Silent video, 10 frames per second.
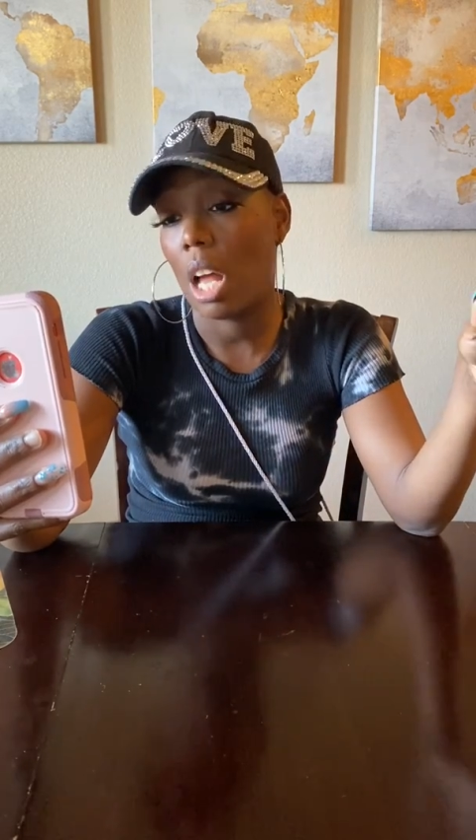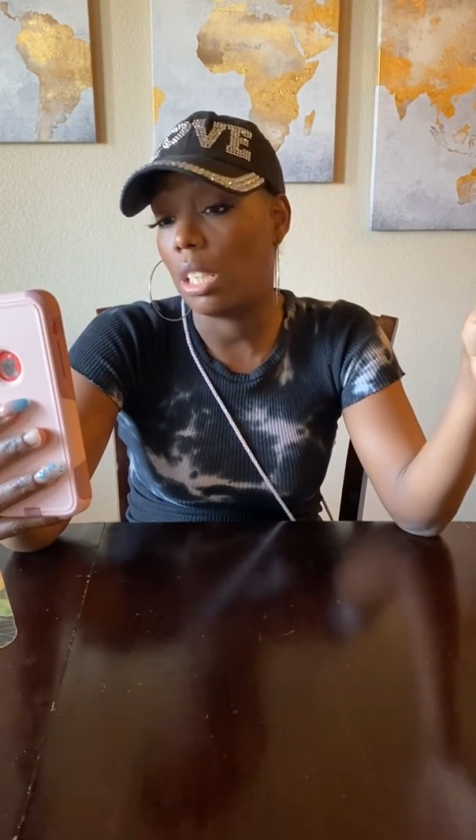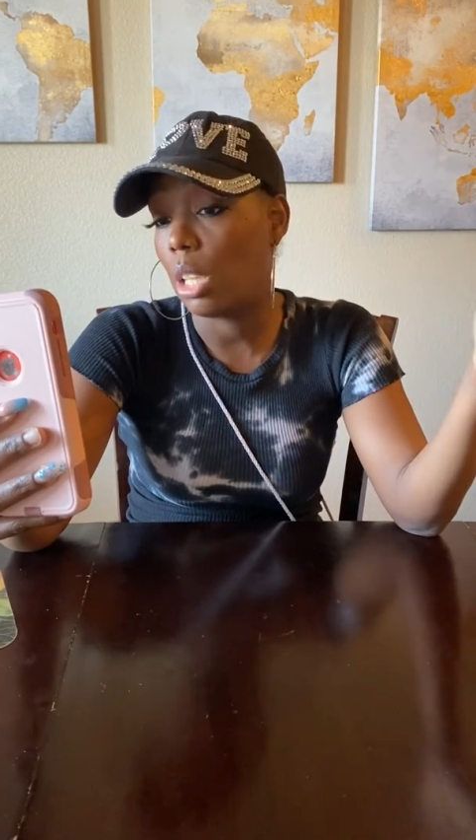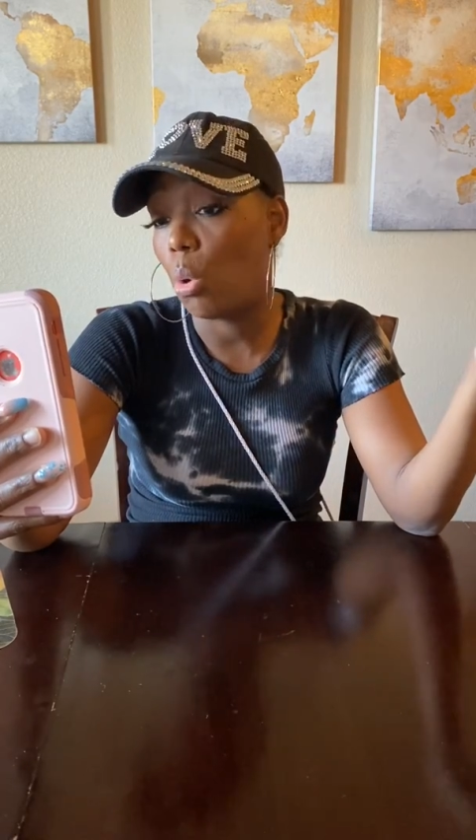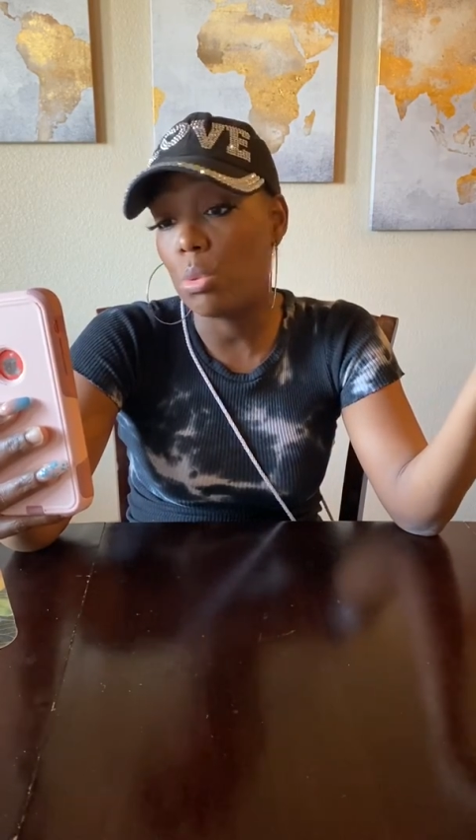
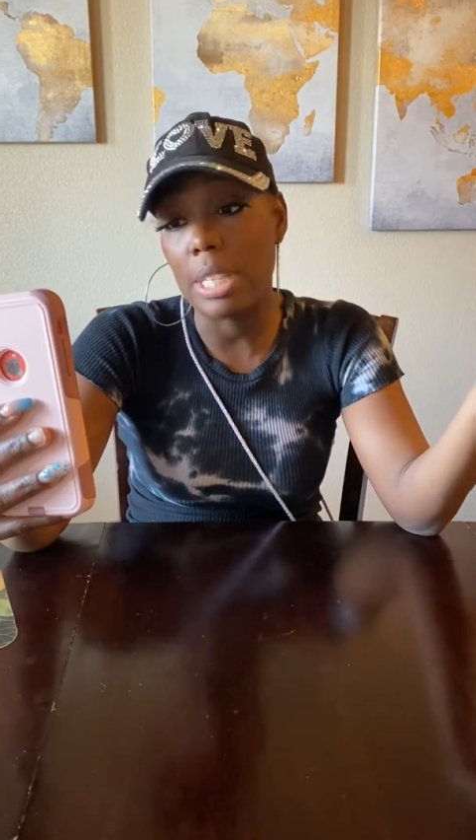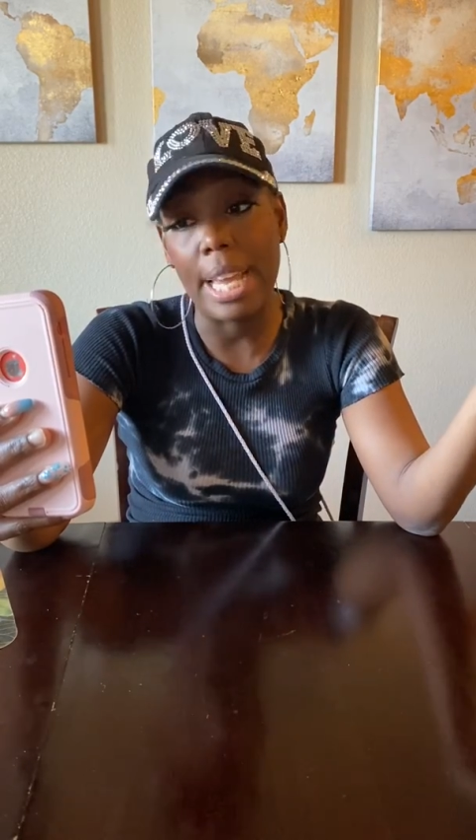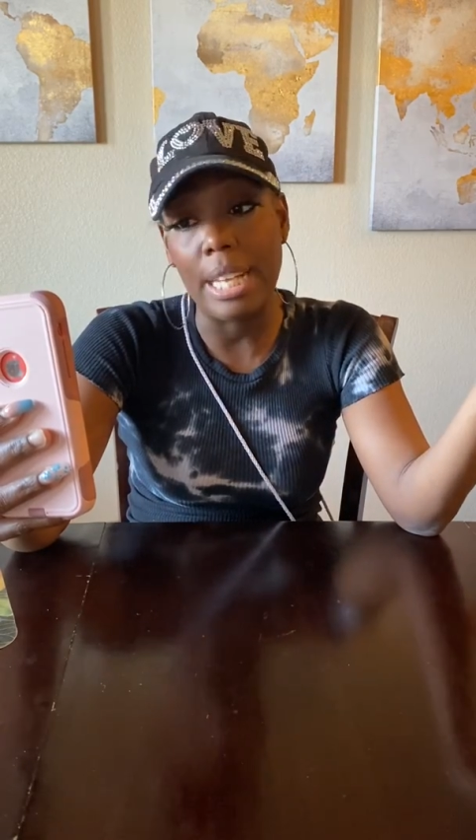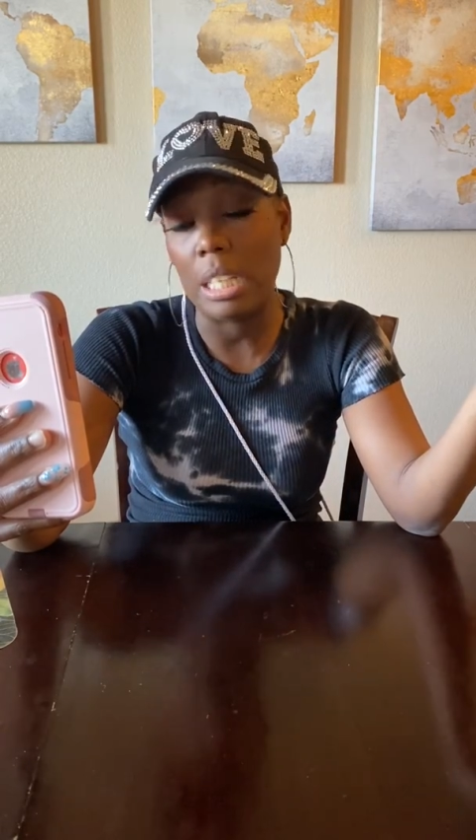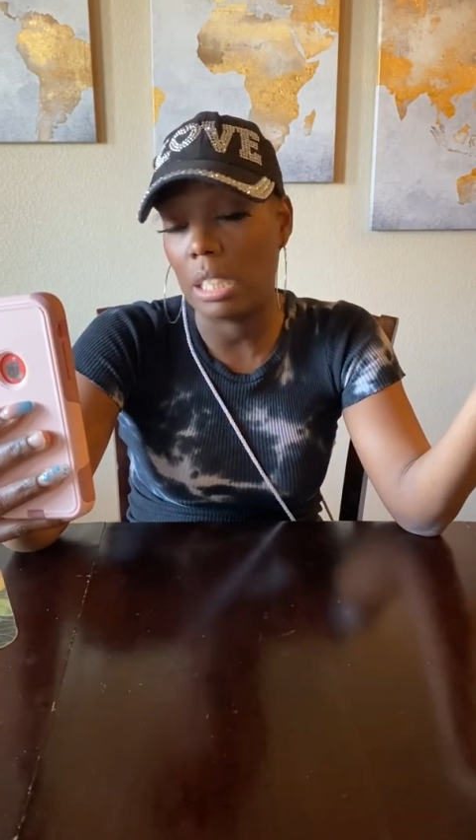don't
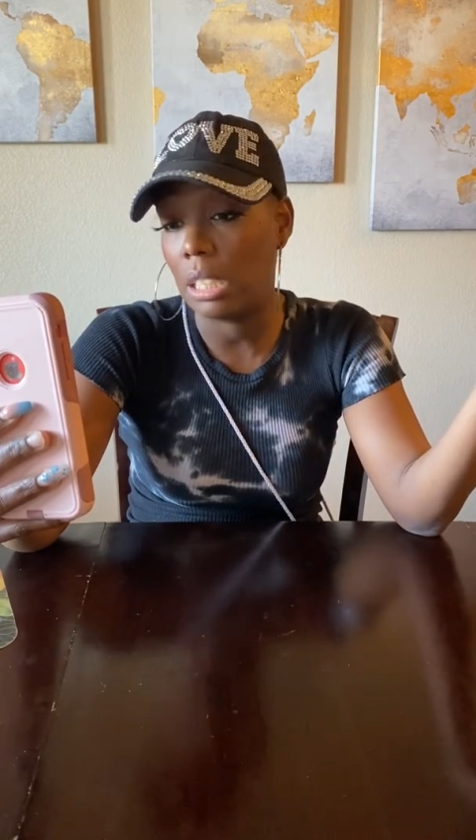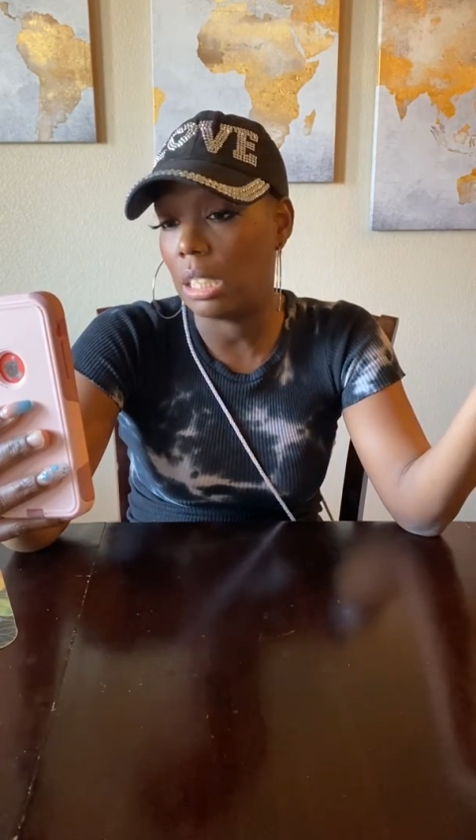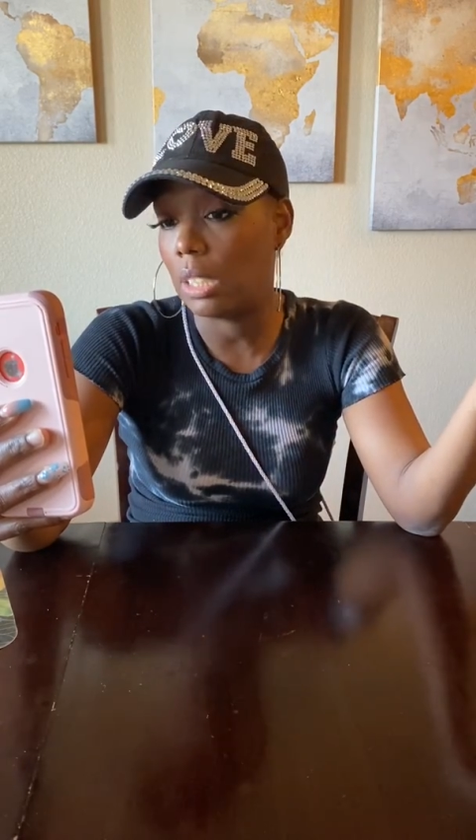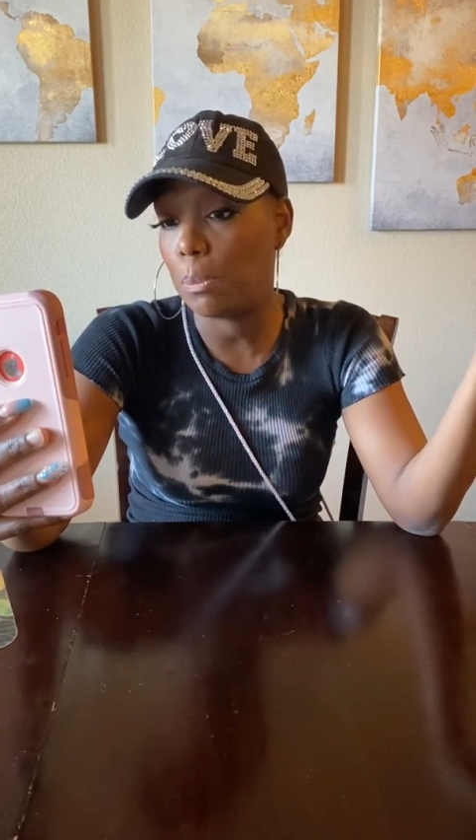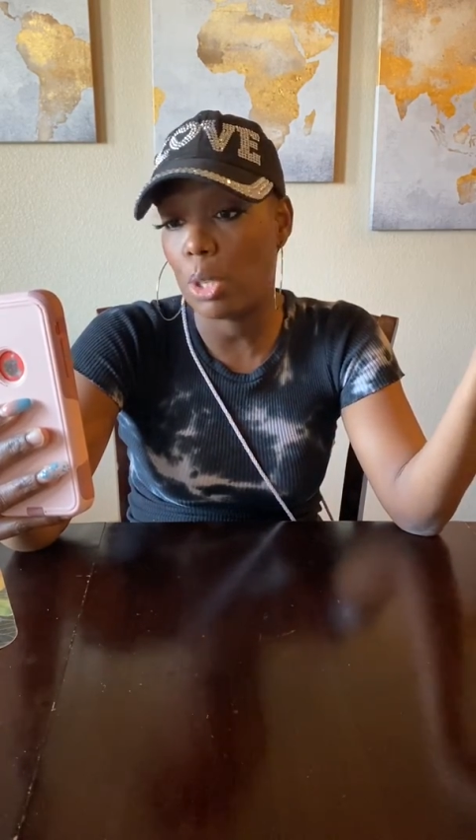take
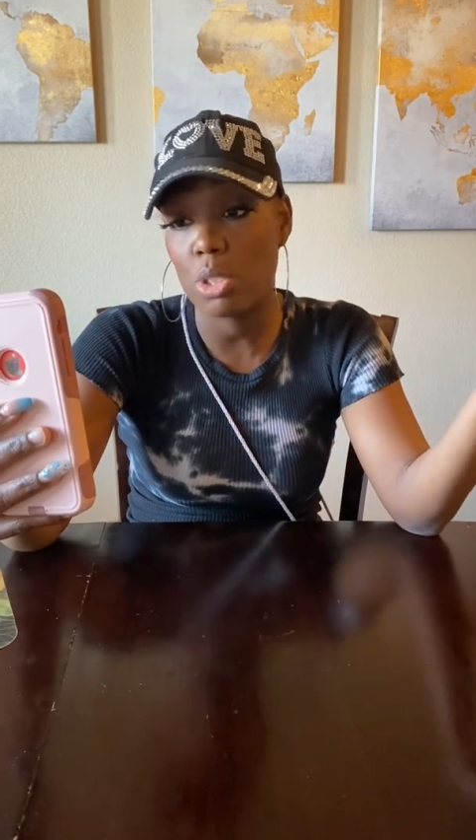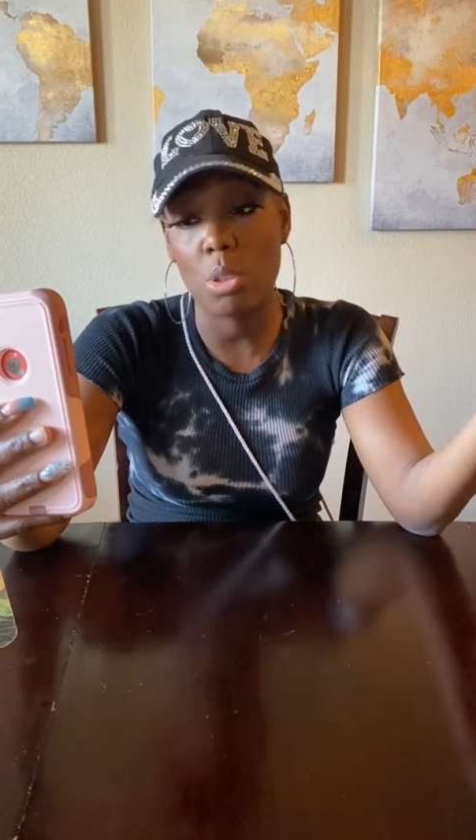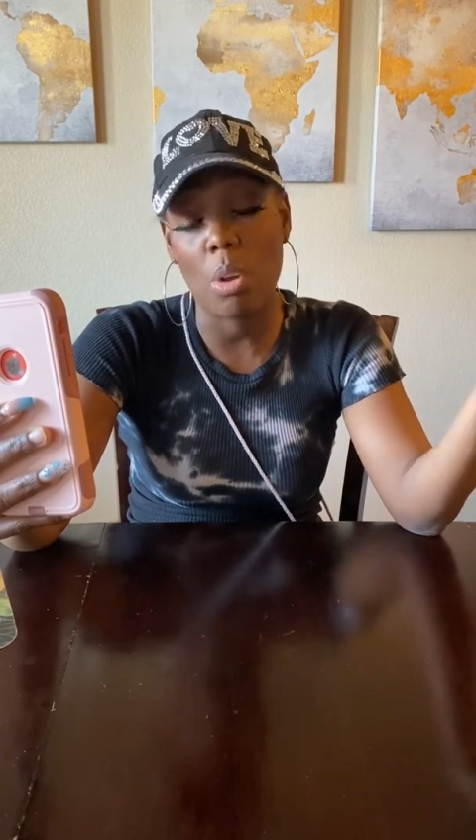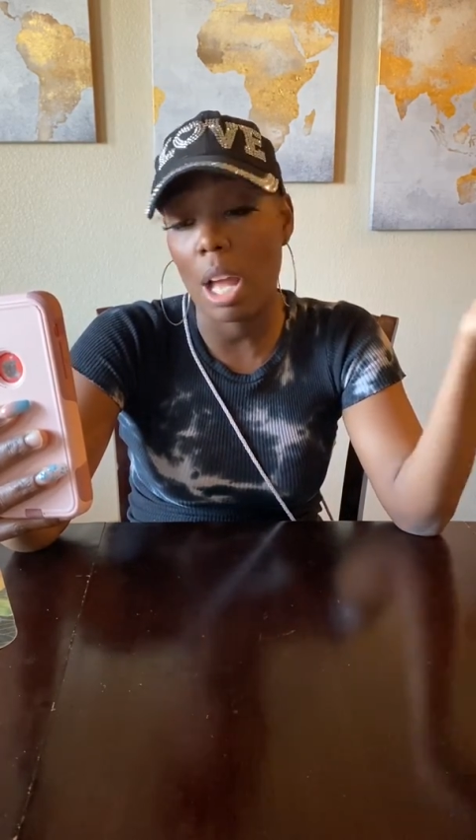this personal.